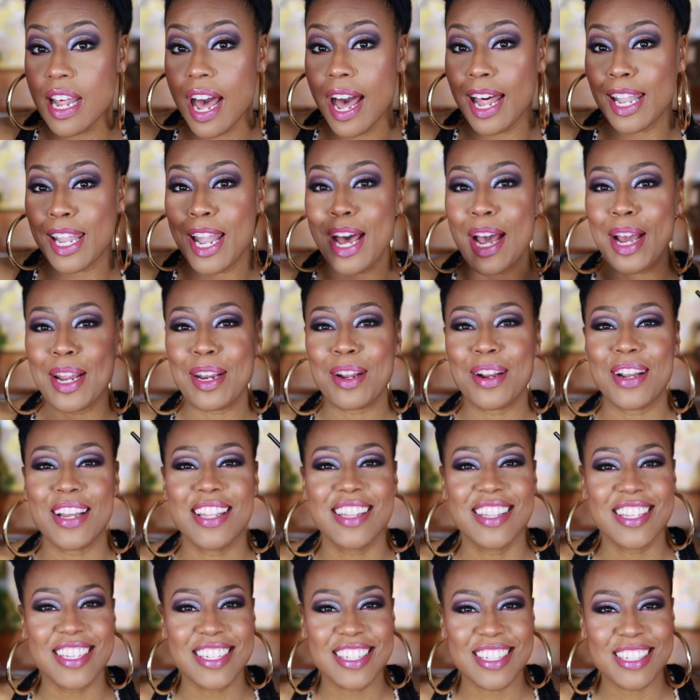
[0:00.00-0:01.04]
eyeliner and
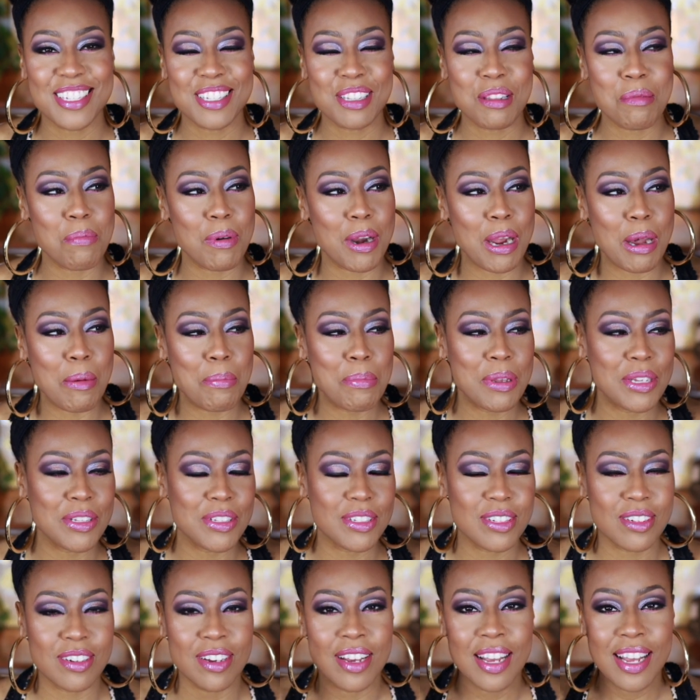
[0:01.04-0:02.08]
this is the brow
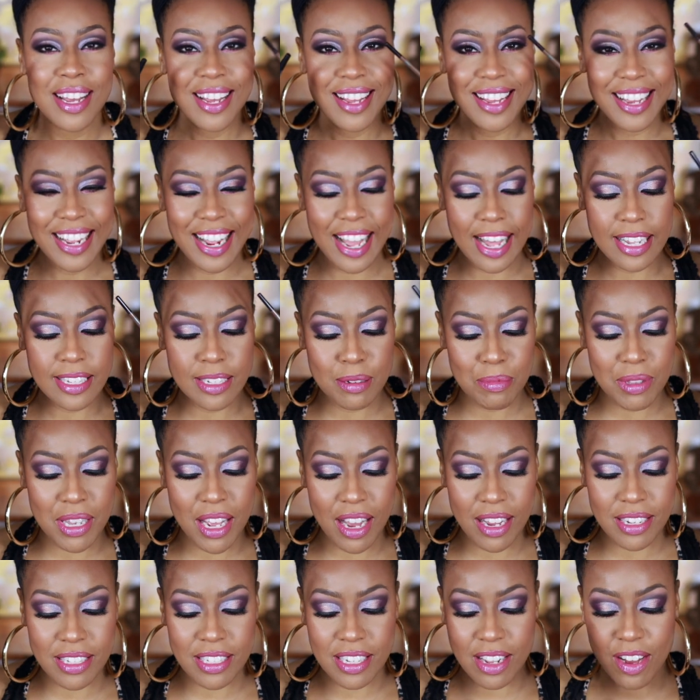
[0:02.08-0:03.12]
pencil. Got some
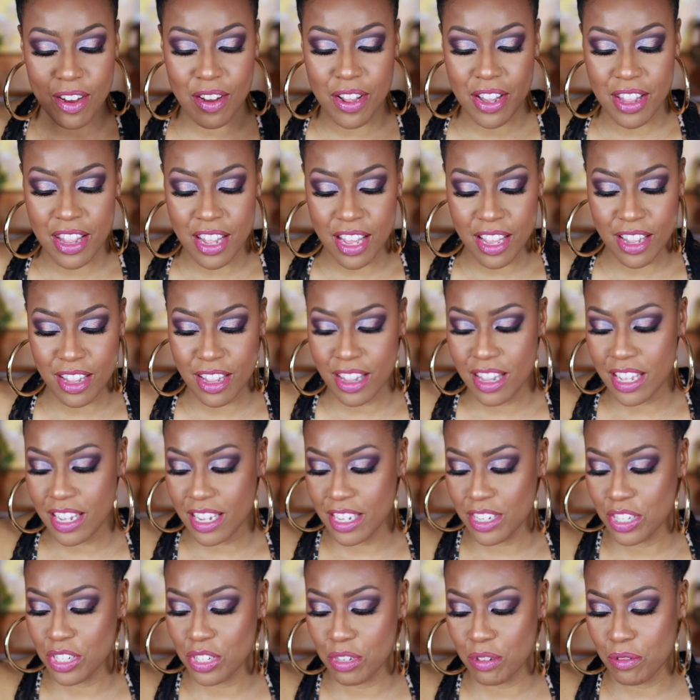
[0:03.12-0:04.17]
thoughts on
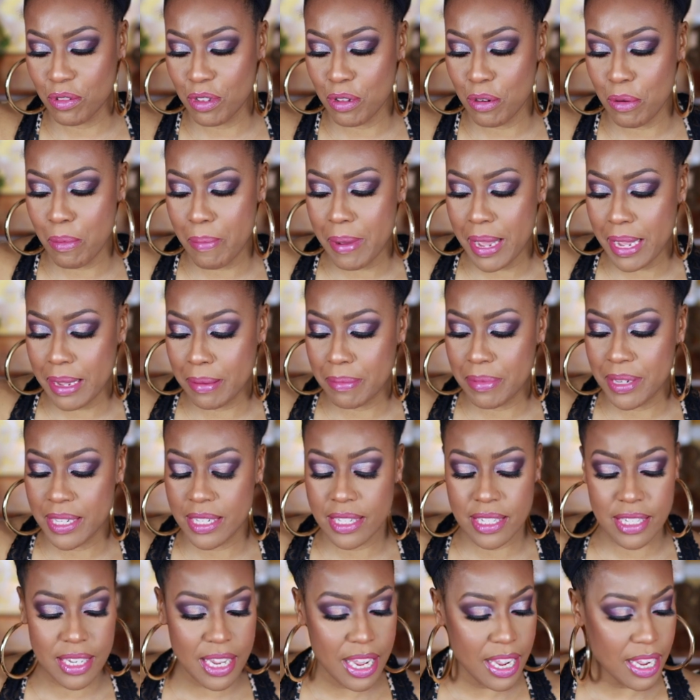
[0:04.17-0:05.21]
these two little
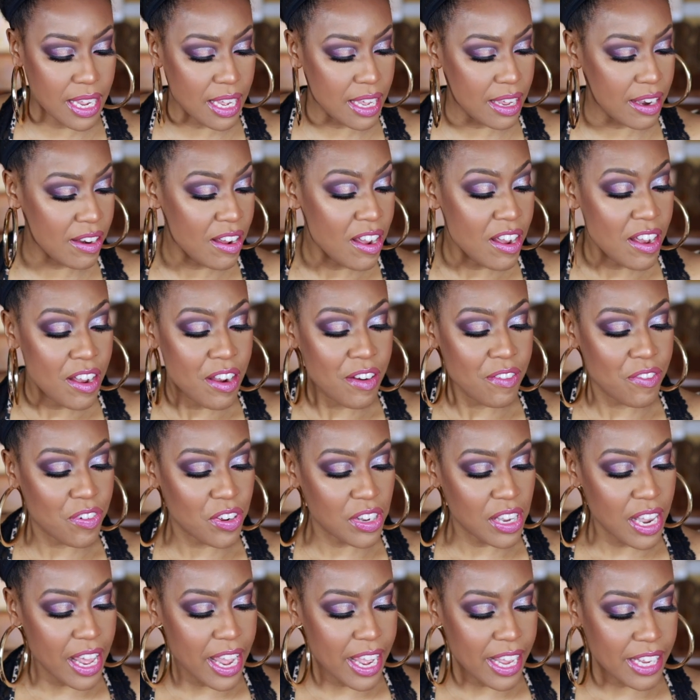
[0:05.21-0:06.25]
babies. And for
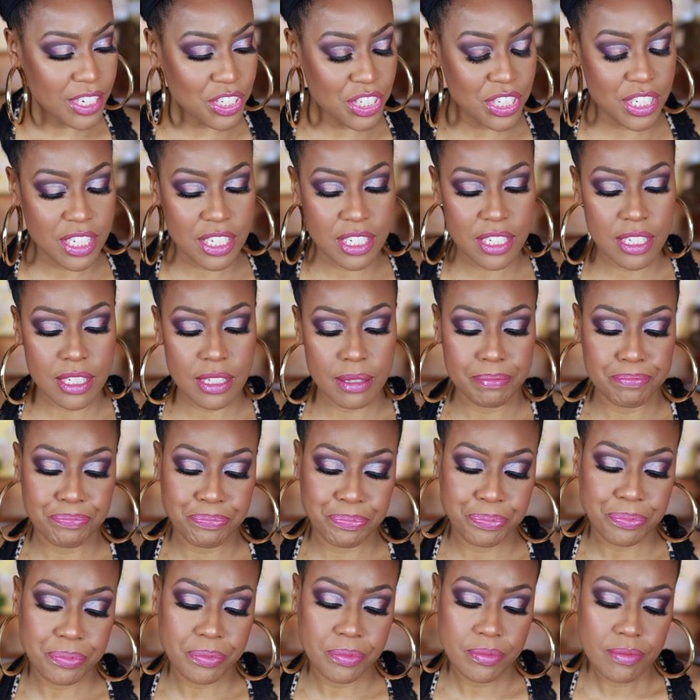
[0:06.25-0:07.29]
lashes,
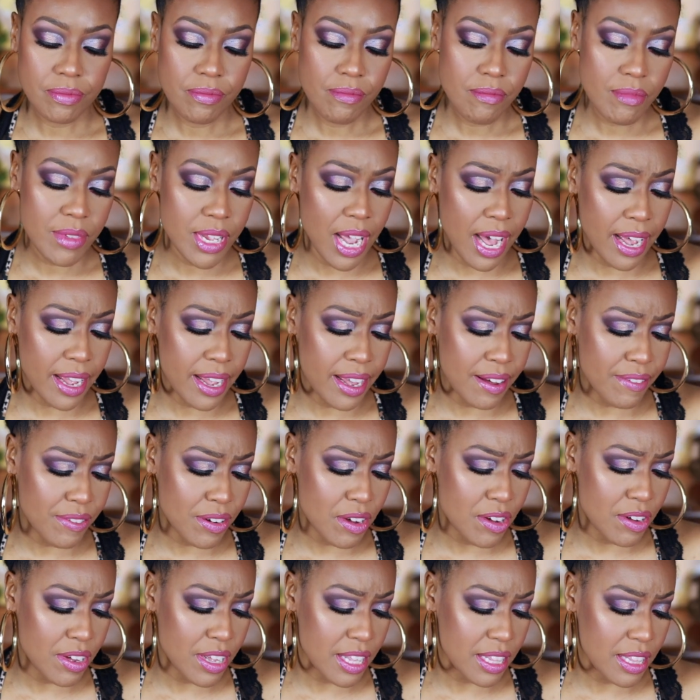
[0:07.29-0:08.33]
I have
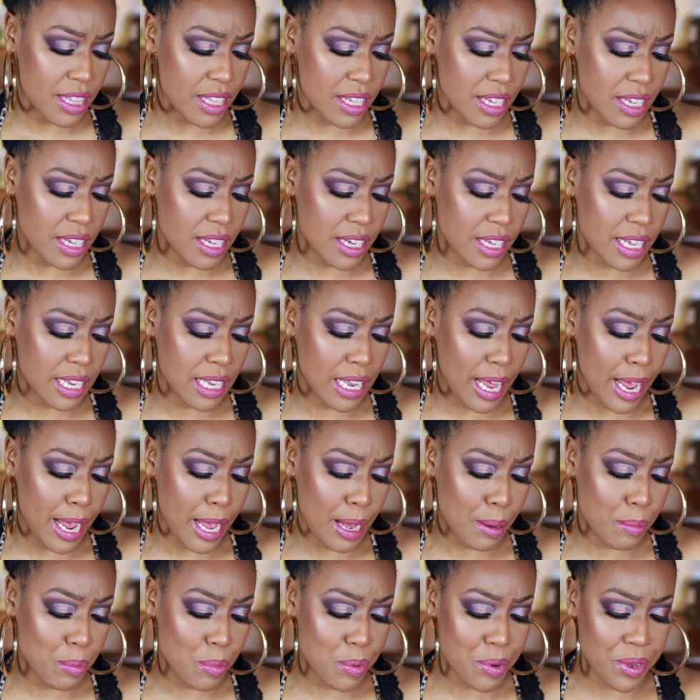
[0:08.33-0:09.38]
on the
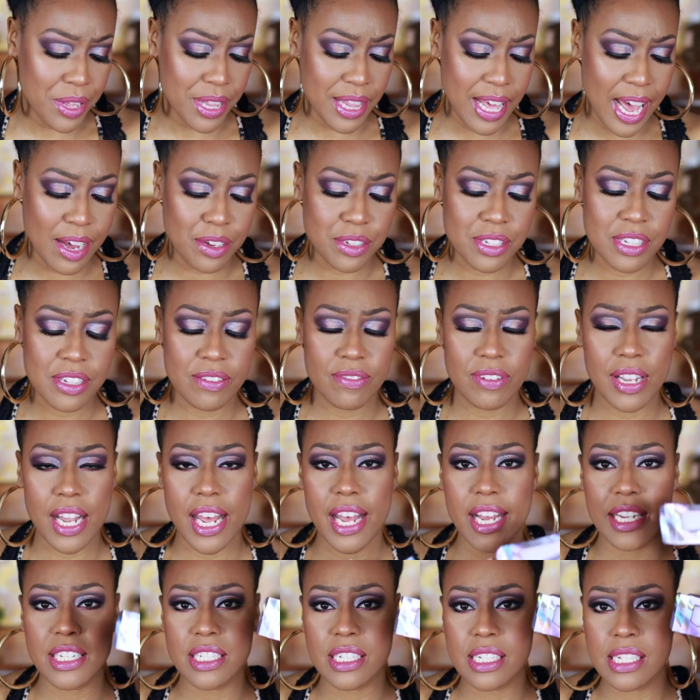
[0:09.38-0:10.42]
collab with House of
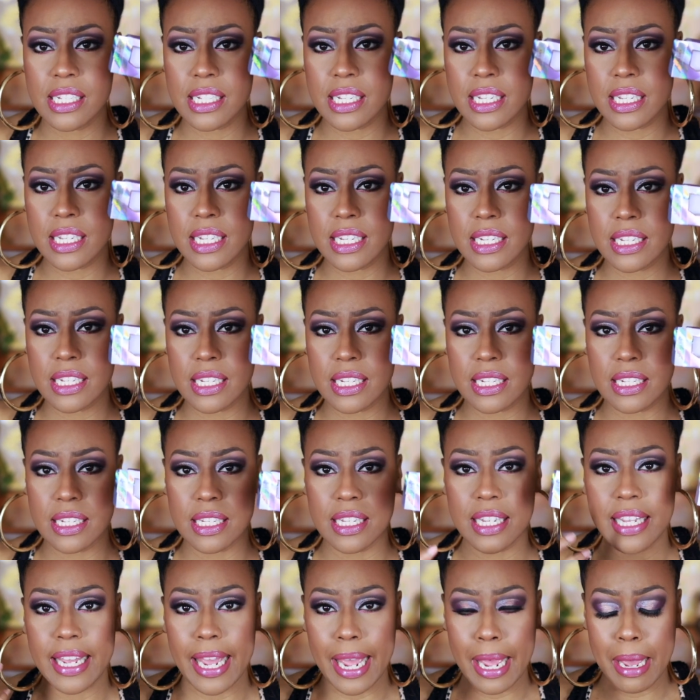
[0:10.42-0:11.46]
Lashes and this is
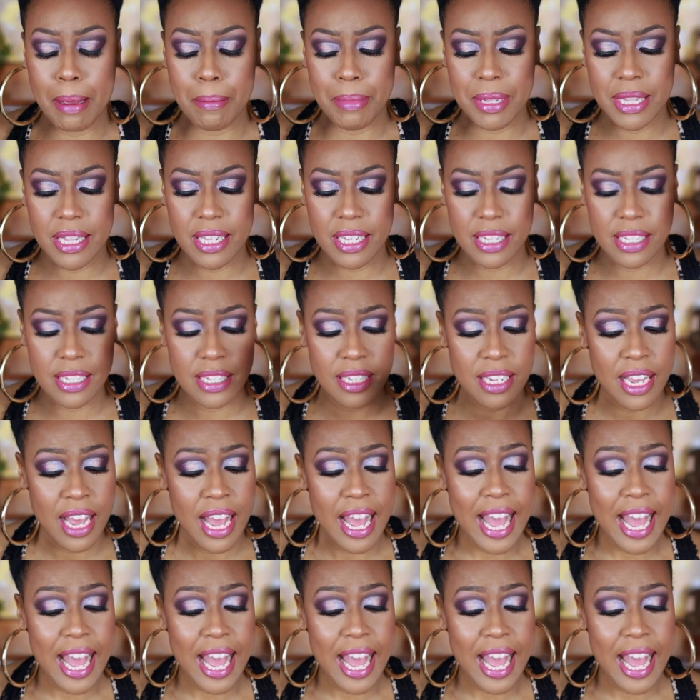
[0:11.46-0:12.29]
the Amethyst.